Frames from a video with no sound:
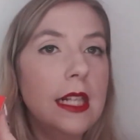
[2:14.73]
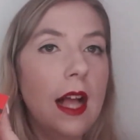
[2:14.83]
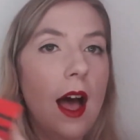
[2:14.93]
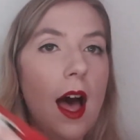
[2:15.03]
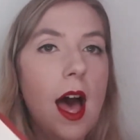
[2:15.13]

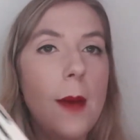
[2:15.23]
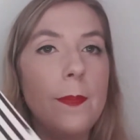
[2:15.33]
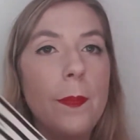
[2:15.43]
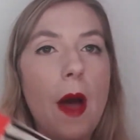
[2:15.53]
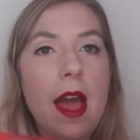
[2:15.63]

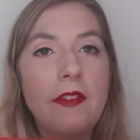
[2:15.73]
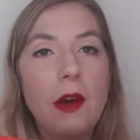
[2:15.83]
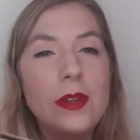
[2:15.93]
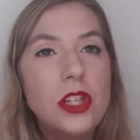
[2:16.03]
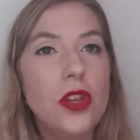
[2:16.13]
But if
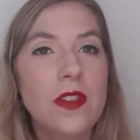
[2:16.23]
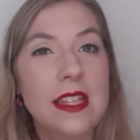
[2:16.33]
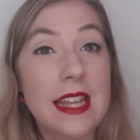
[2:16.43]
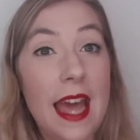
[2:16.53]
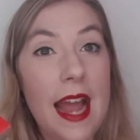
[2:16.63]
I were to do
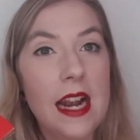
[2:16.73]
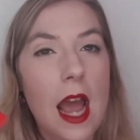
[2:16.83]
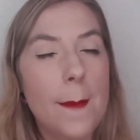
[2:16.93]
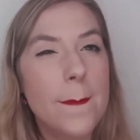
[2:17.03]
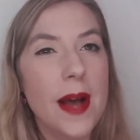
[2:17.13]
this again,
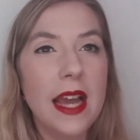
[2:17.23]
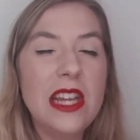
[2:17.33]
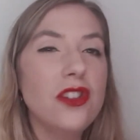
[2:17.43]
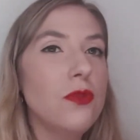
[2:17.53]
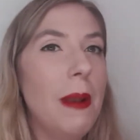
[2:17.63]
I
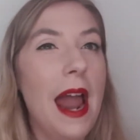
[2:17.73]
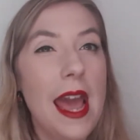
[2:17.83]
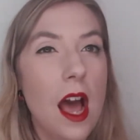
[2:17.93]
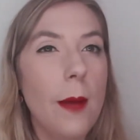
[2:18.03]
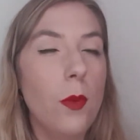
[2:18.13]
might
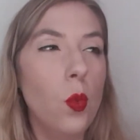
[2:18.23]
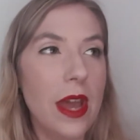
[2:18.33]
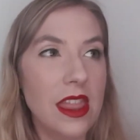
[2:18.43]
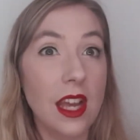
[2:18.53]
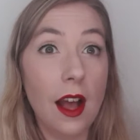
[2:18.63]
play up
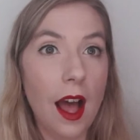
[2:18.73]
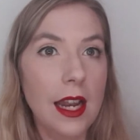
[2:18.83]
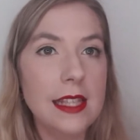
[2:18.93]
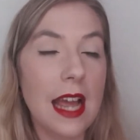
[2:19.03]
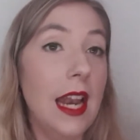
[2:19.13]
with the
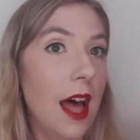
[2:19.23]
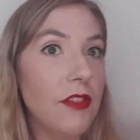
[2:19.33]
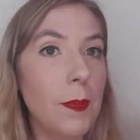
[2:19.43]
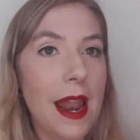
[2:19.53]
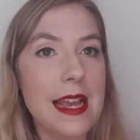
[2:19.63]
colours. I love
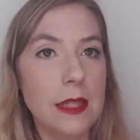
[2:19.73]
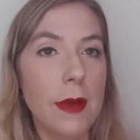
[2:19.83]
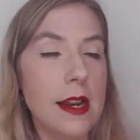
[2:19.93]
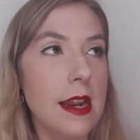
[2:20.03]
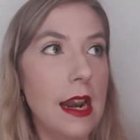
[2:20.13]
the
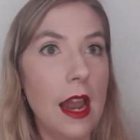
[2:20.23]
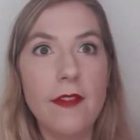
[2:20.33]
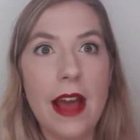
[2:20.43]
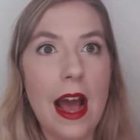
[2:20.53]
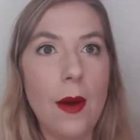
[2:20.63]
placement and I
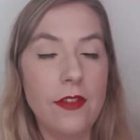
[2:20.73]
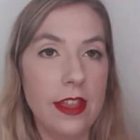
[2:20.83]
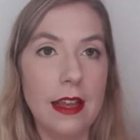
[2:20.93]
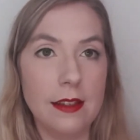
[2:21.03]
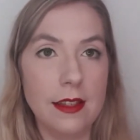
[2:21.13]
love how
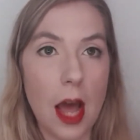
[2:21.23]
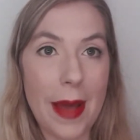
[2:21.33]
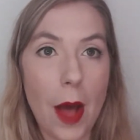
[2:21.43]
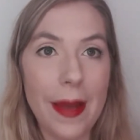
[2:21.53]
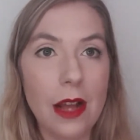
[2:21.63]
everything else has come
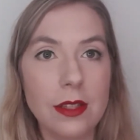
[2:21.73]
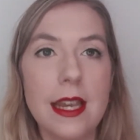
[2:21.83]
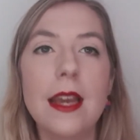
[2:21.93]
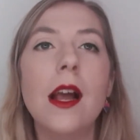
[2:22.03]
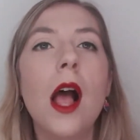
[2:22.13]
out about
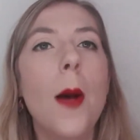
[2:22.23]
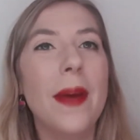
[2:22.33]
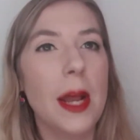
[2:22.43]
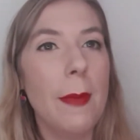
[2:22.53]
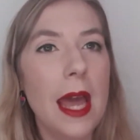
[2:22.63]
it,
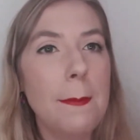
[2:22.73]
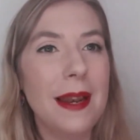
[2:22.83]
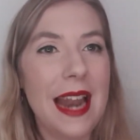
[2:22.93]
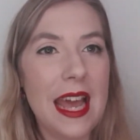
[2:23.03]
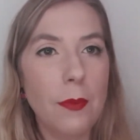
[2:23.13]
but I might
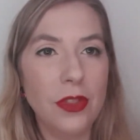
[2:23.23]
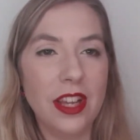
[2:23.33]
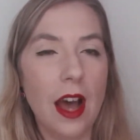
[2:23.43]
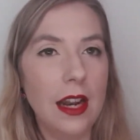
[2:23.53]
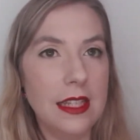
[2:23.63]
play up with the
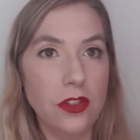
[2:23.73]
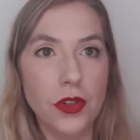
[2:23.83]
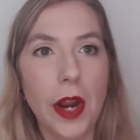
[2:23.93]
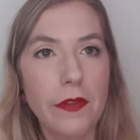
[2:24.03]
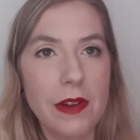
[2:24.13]
colours and
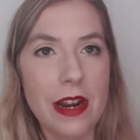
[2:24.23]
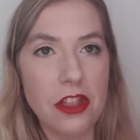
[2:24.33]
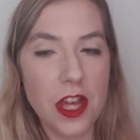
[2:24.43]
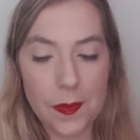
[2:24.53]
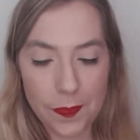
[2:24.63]
try and rearrange it.